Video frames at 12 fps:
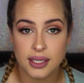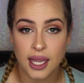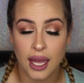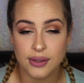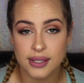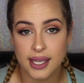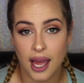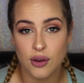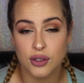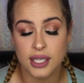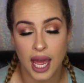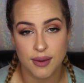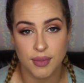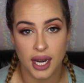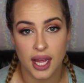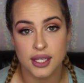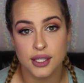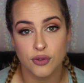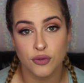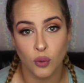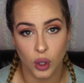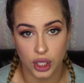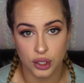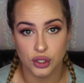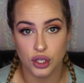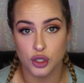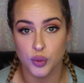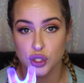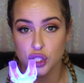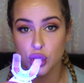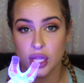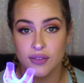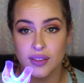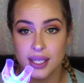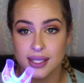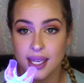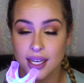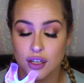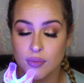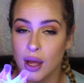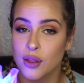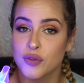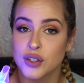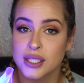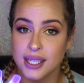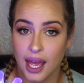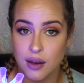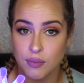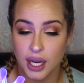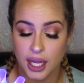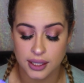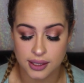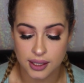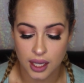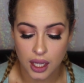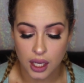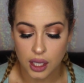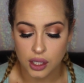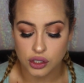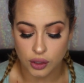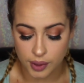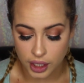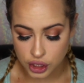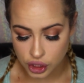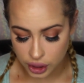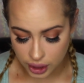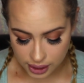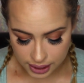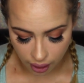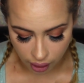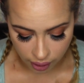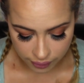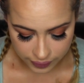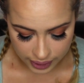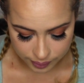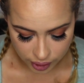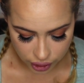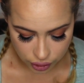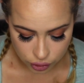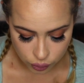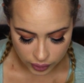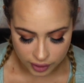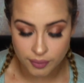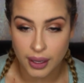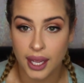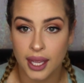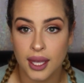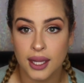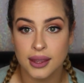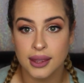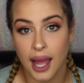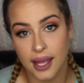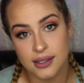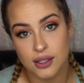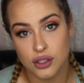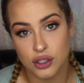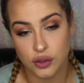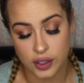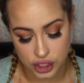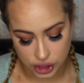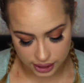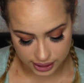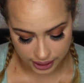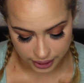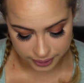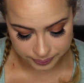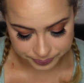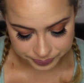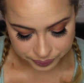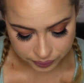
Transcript: counts down 10 minutes for you. So you're supposed to leave this in your mouth for 10 minutes. So I'm gonna turn this off, and I'm gonna use one of my last syringes here